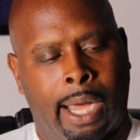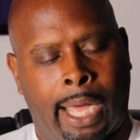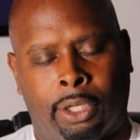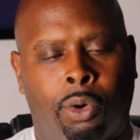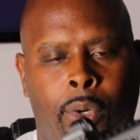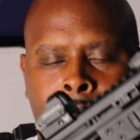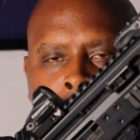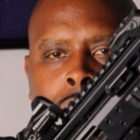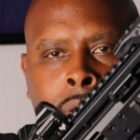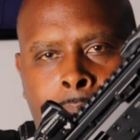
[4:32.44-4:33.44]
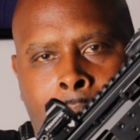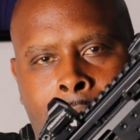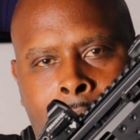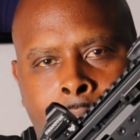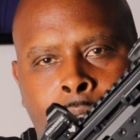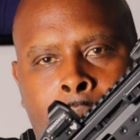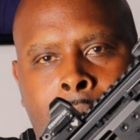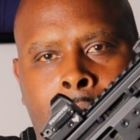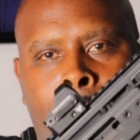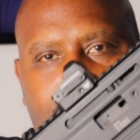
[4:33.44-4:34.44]
I don't want to shoot them like this
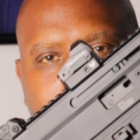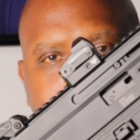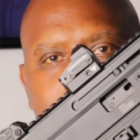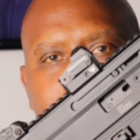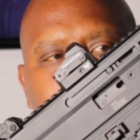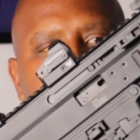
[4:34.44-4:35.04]
without a brace,